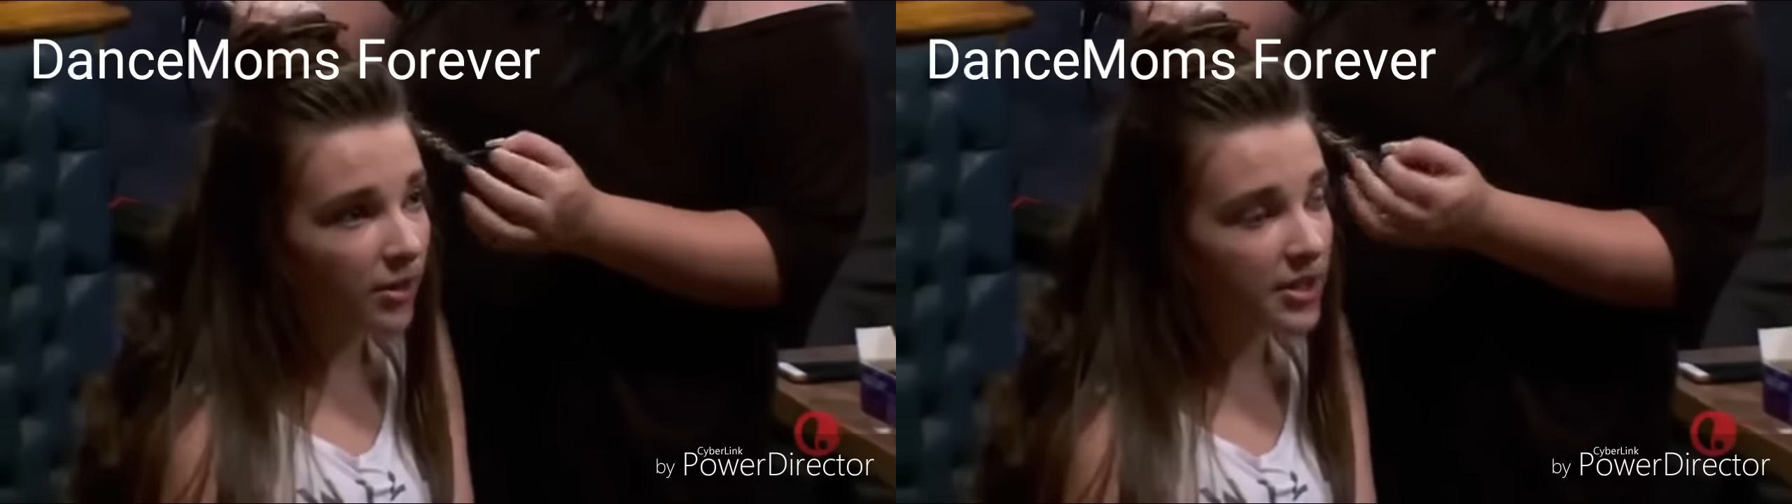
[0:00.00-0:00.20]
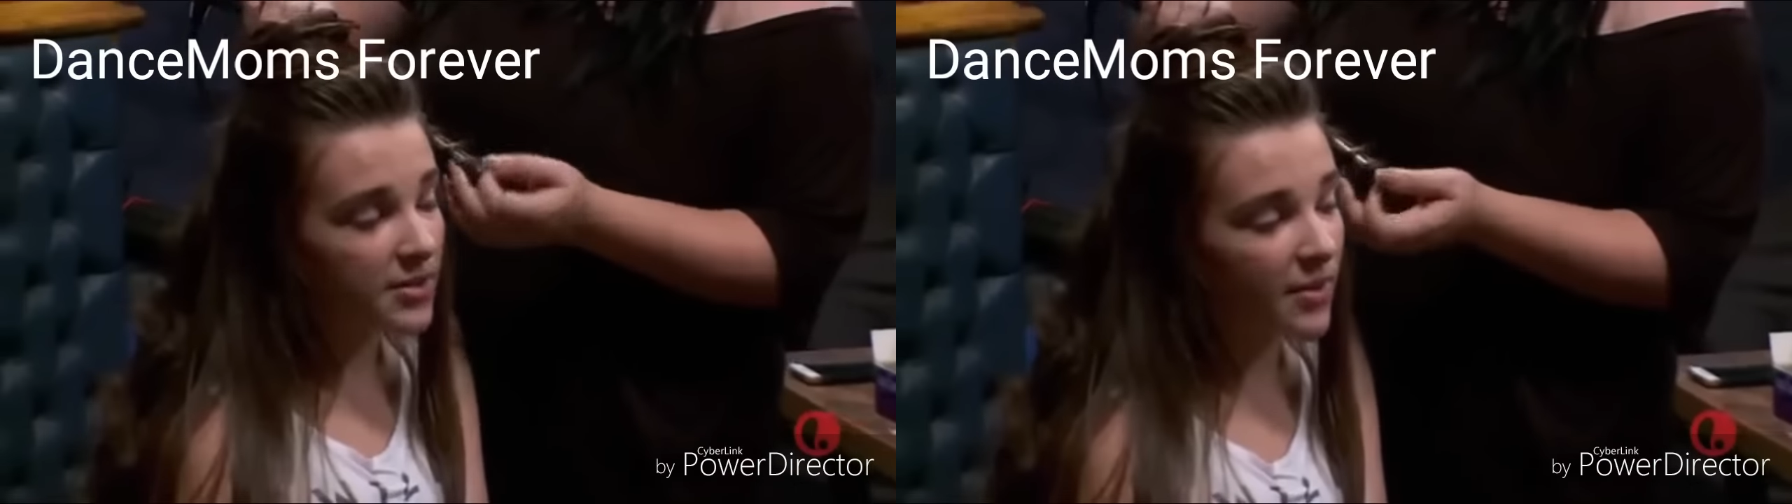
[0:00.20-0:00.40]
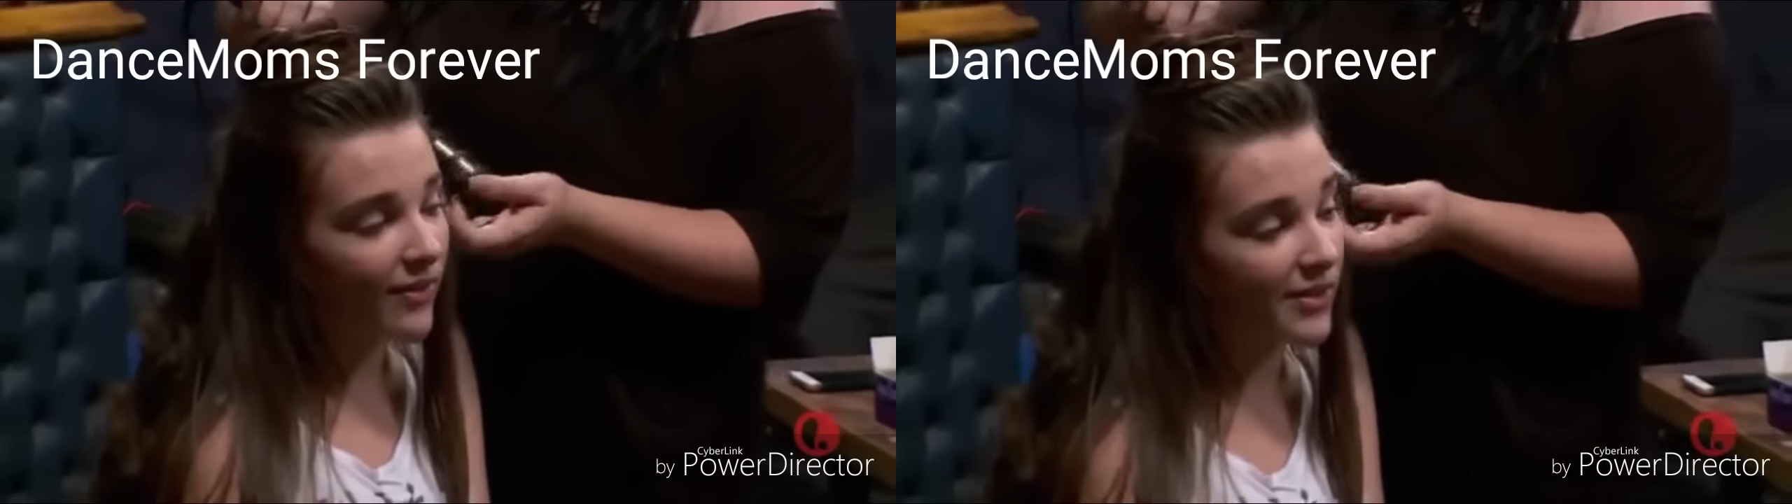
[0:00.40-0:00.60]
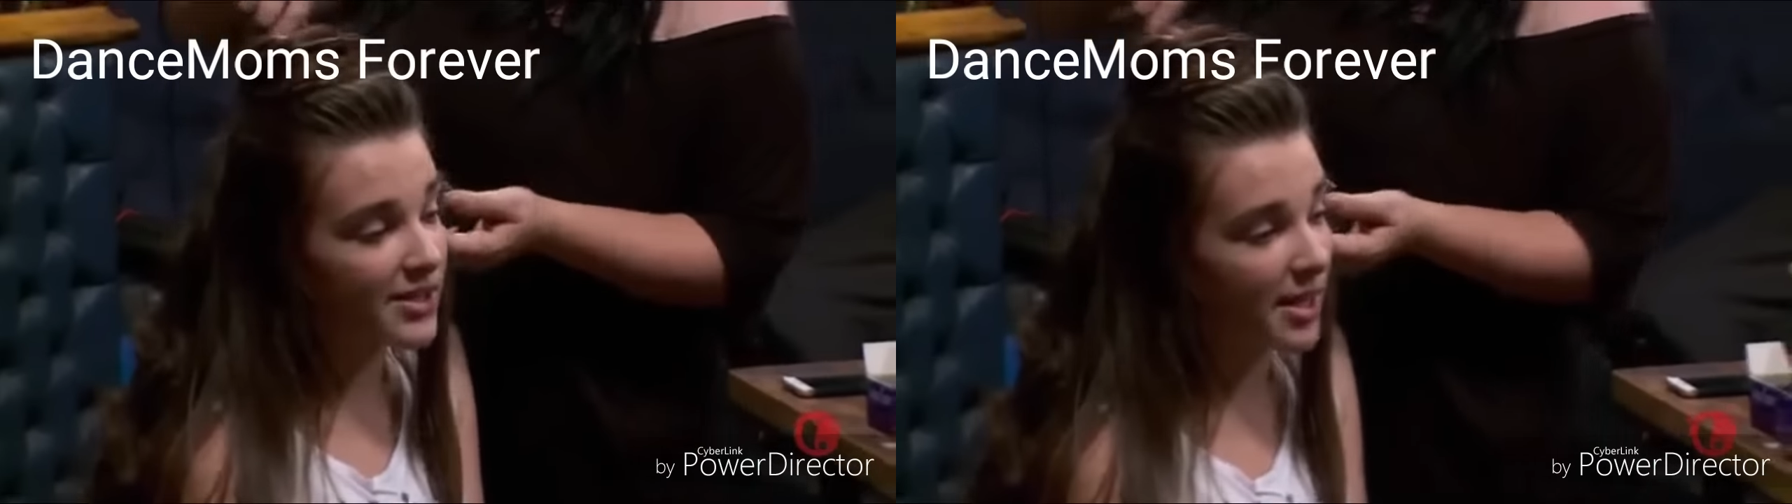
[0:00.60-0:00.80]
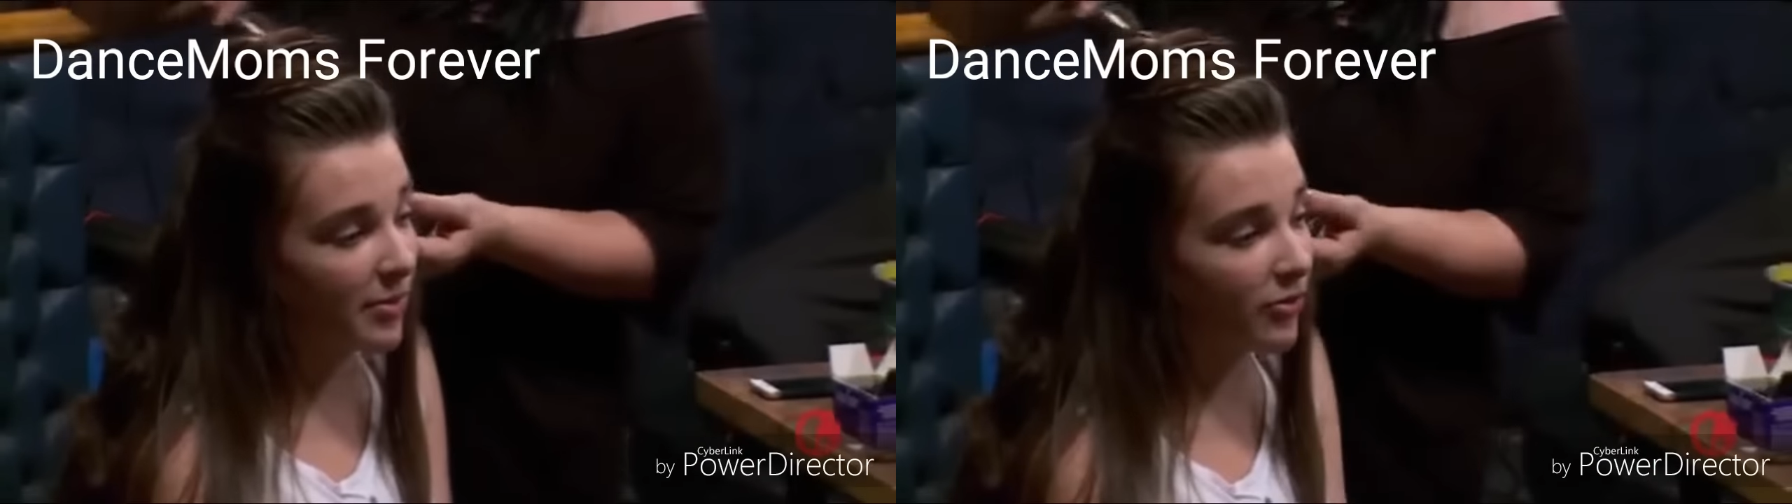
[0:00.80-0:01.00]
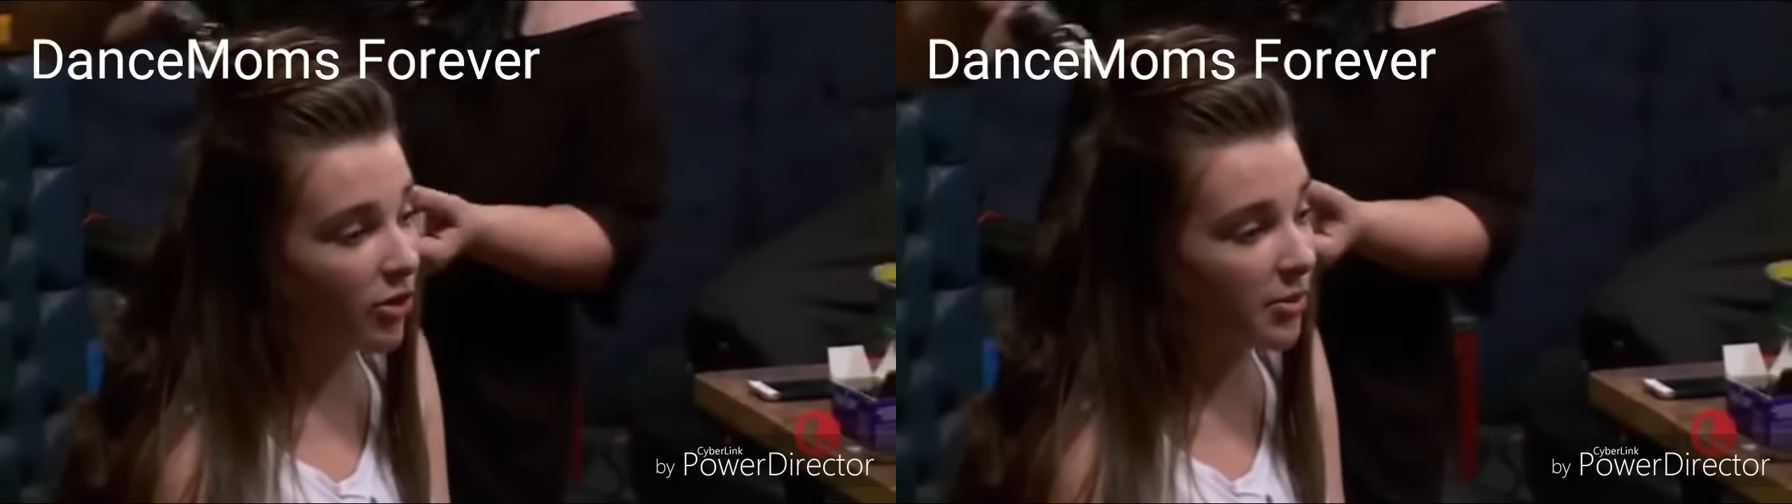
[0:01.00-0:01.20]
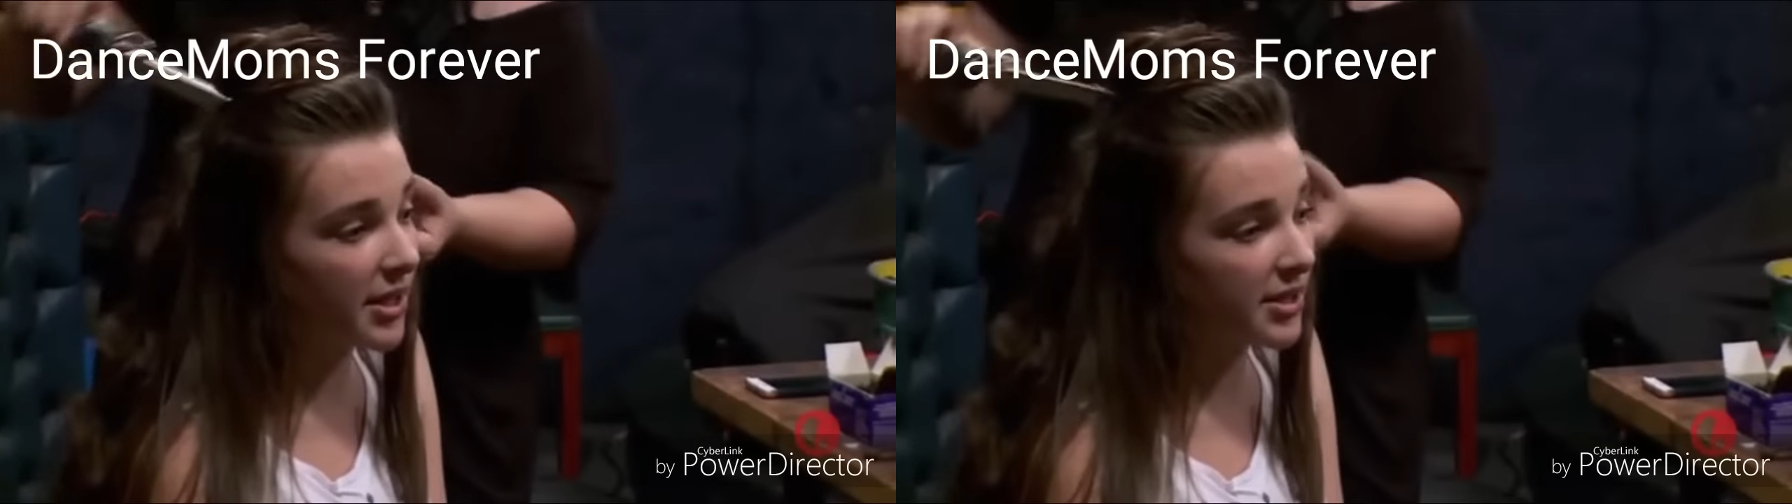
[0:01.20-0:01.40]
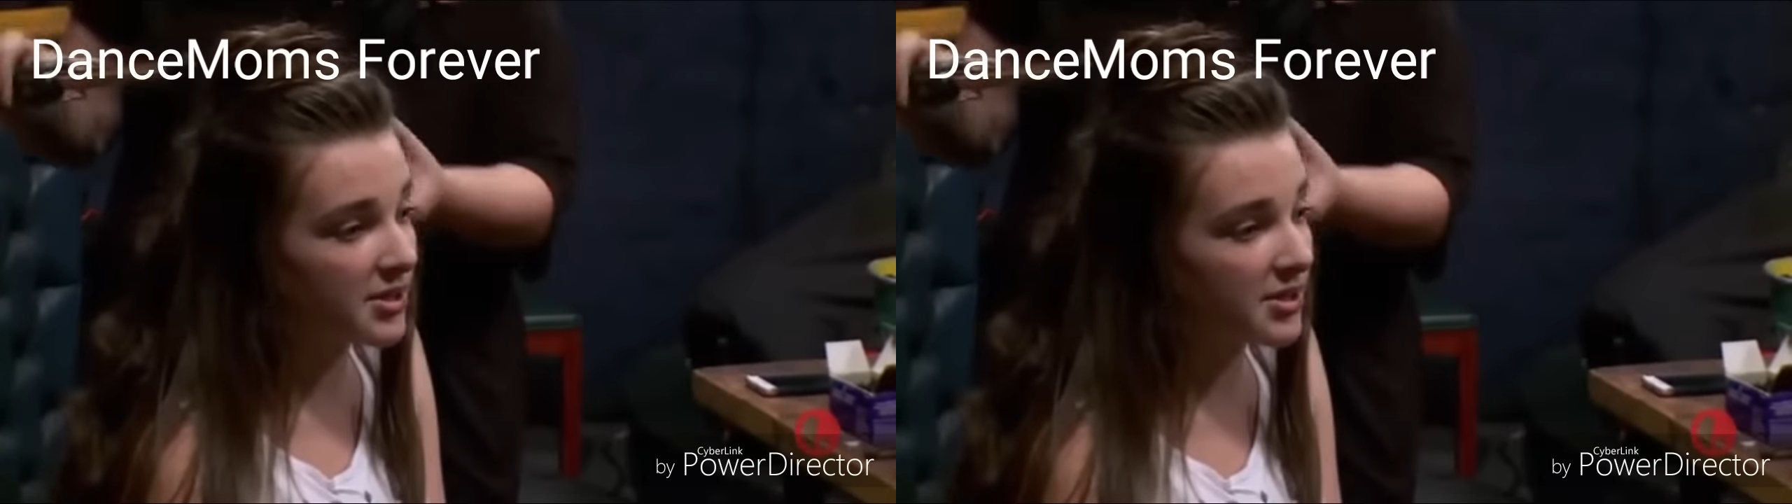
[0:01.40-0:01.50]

this is my first time performing,